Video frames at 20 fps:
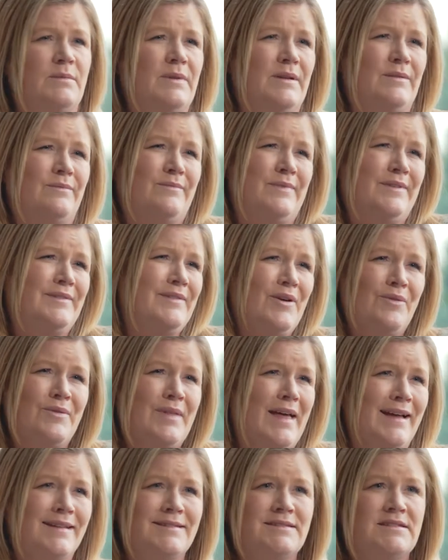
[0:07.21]
I mean, we know
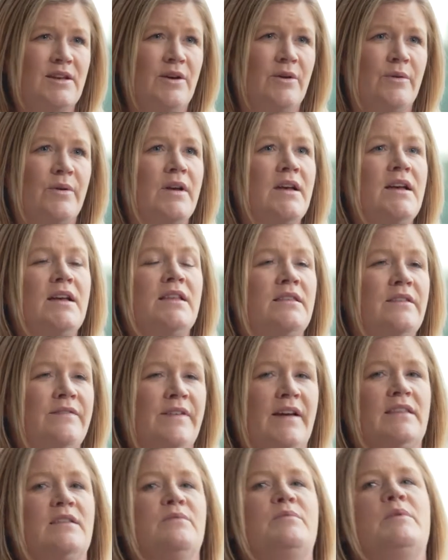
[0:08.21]
that. So the
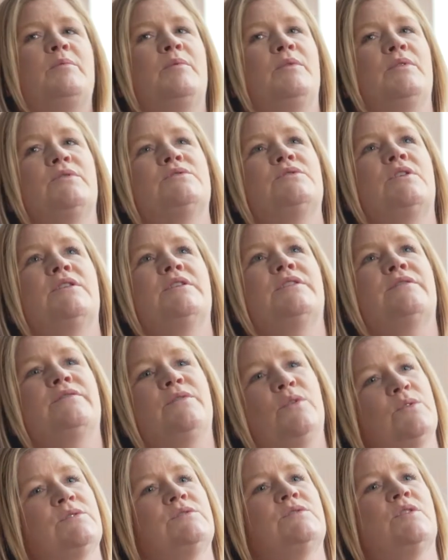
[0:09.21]
fact that people are starting to
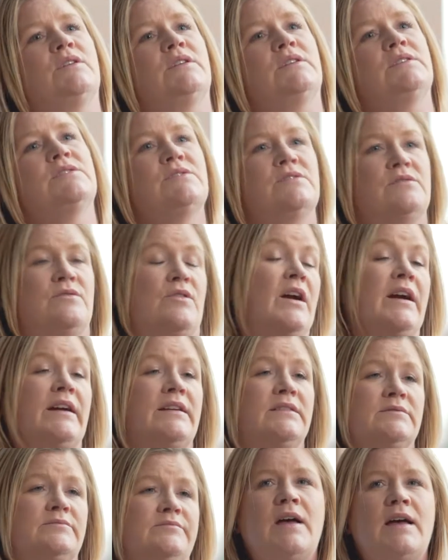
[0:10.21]
focus on it is
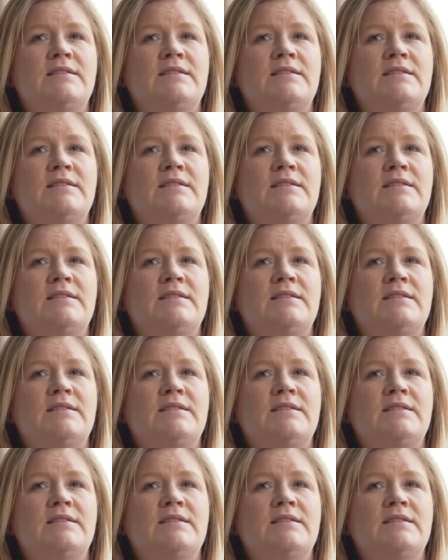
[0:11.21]
great.